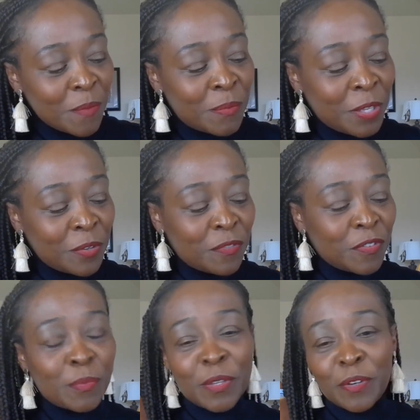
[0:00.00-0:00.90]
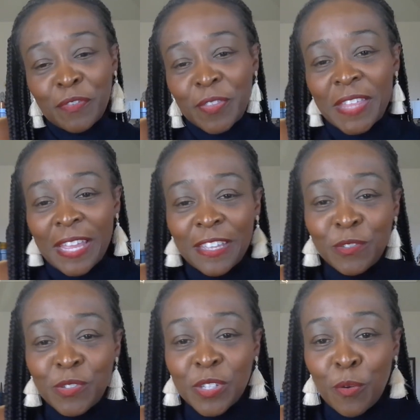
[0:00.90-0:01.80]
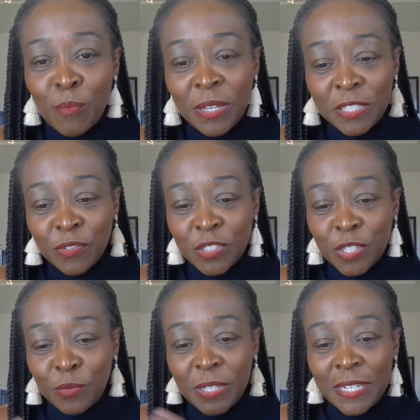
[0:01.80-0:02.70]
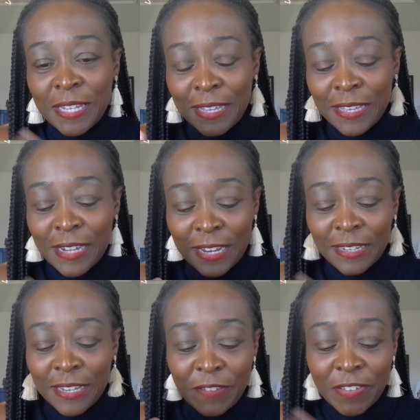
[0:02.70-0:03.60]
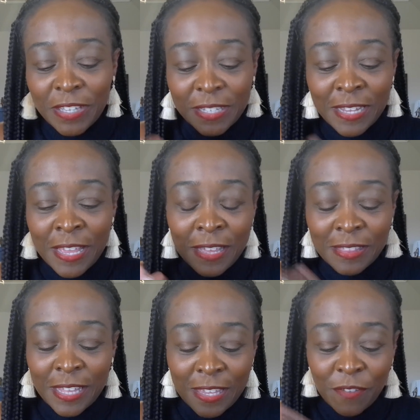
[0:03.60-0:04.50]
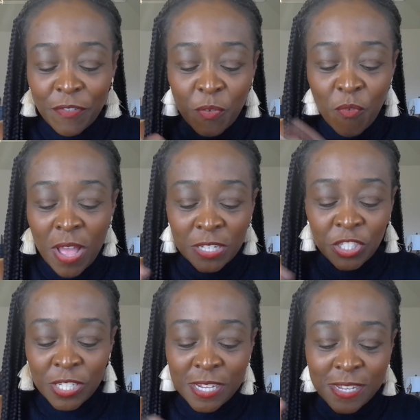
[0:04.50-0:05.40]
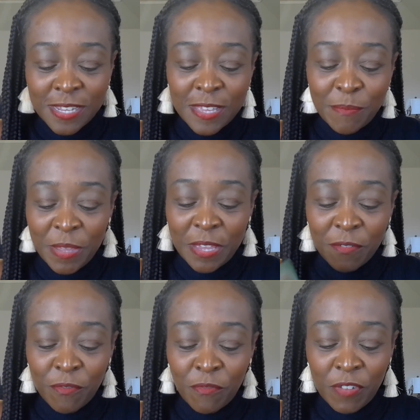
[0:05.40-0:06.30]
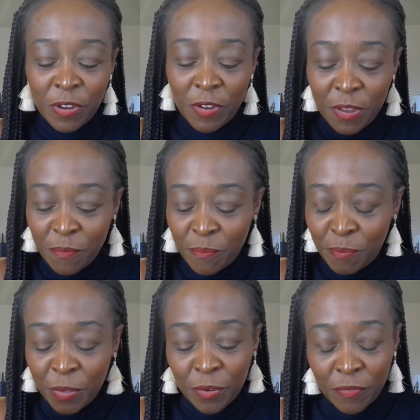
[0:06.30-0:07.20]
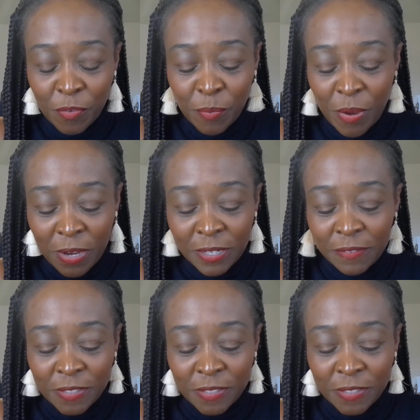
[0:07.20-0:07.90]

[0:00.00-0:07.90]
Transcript: Beautiful, beautiful. Thank you so much for tuning in. I love it. Thank you for watching and being a very beautiful part of